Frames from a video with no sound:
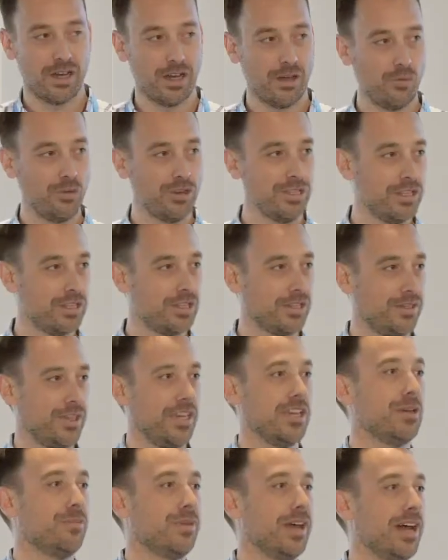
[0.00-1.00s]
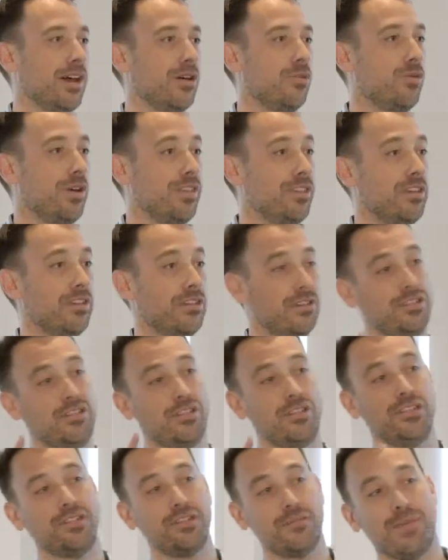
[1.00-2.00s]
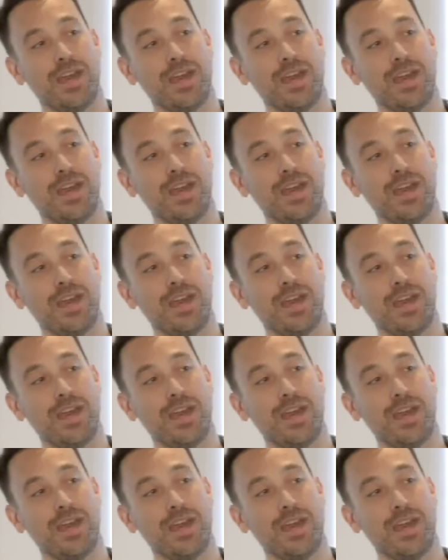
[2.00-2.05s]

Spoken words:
I want you to think about whether you could choose a